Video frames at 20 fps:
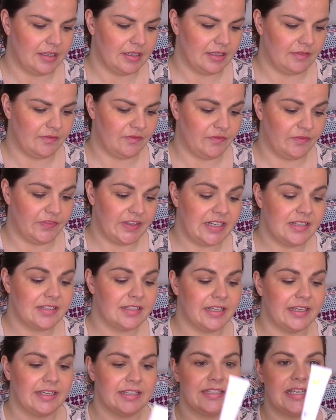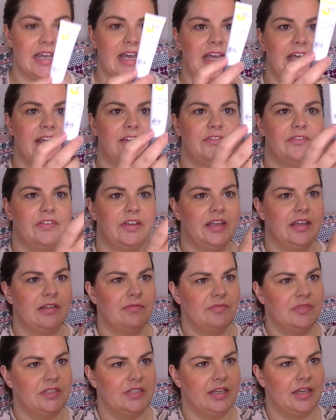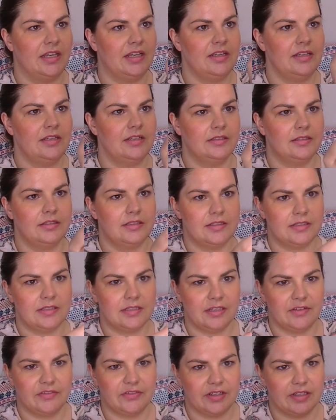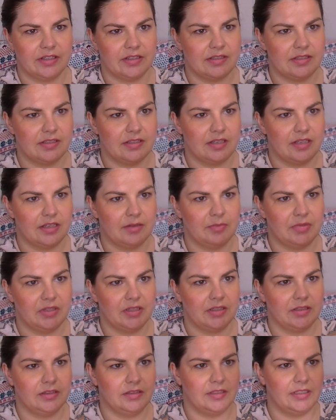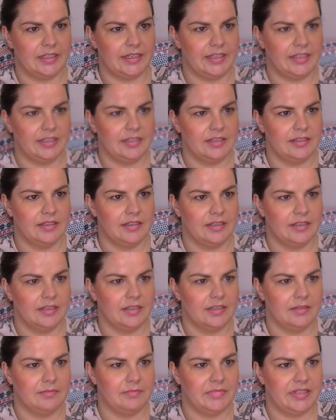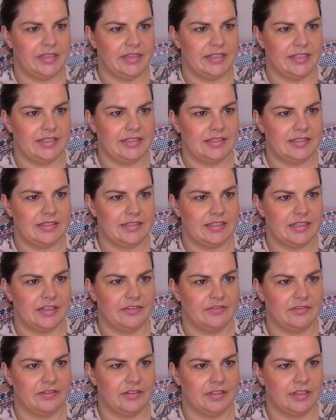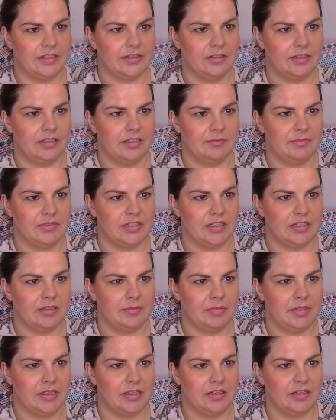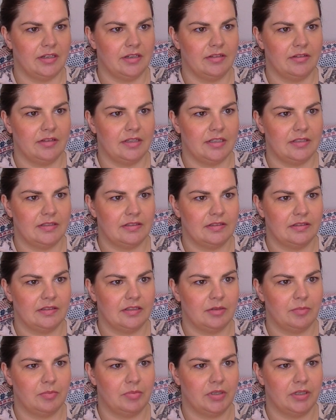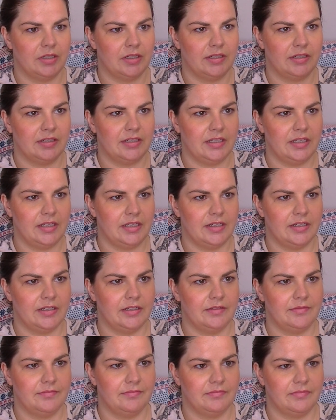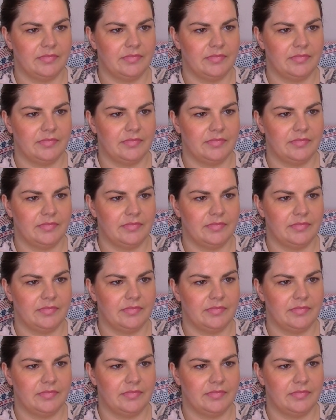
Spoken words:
It feels like it's half empty. Let's see if I can see up in the light. I mean, this is definitely all empty up here. This has got product here.